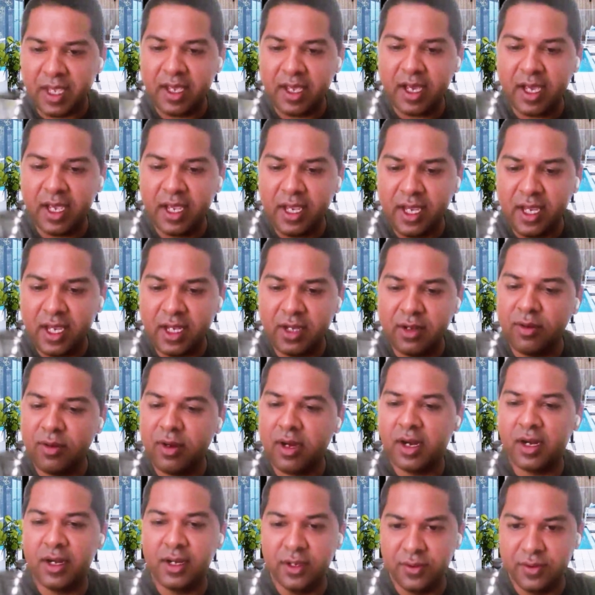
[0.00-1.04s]
AI into
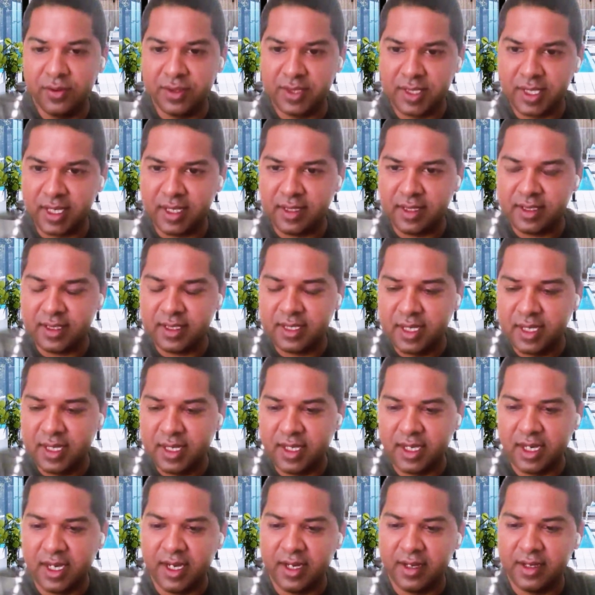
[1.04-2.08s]
our use case.
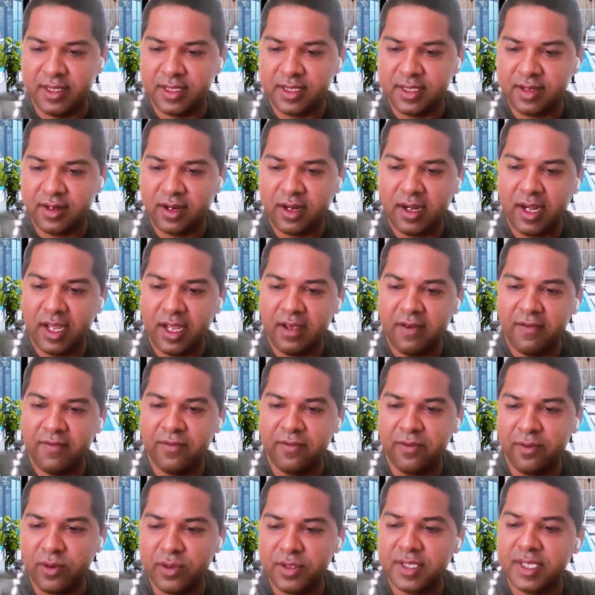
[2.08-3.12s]
Uh, it's not like
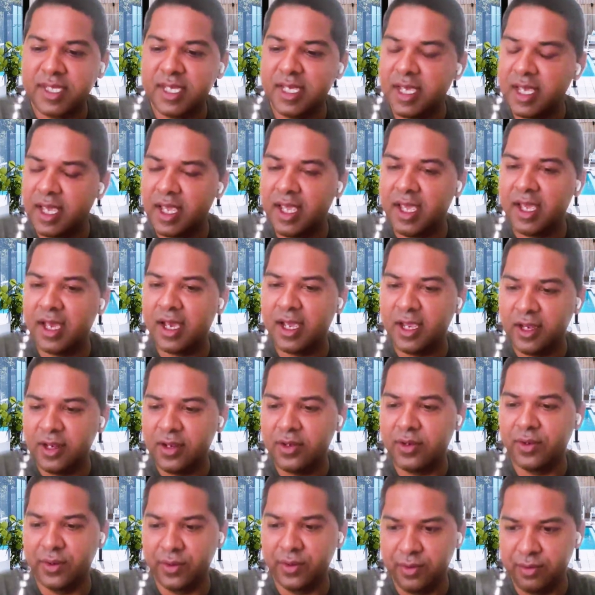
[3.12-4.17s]
forcing AI
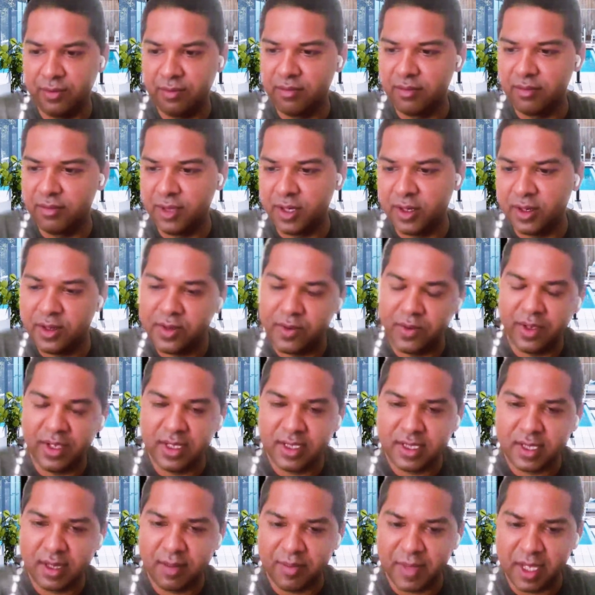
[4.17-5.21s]
into you know
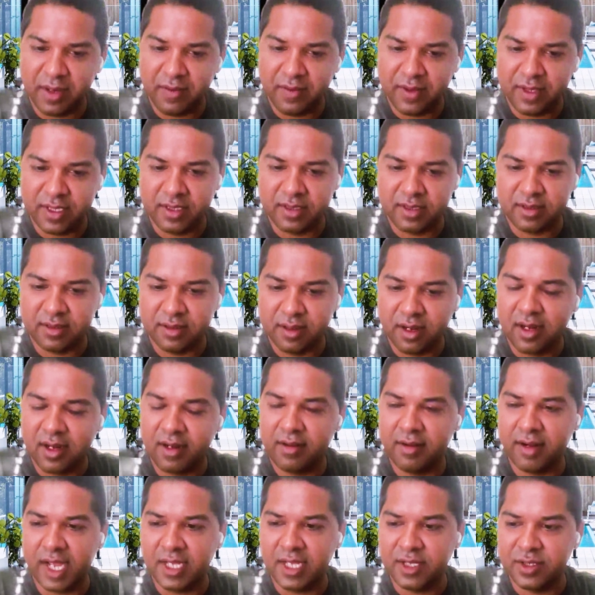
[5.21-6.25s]
doing something which is
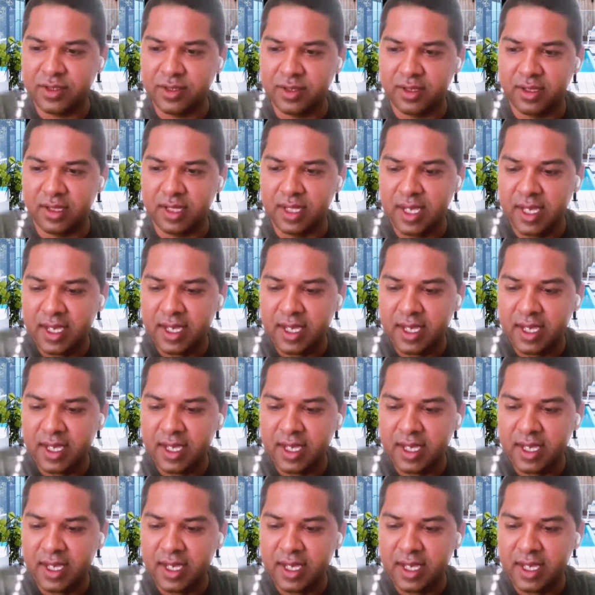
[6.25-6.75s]
not natural.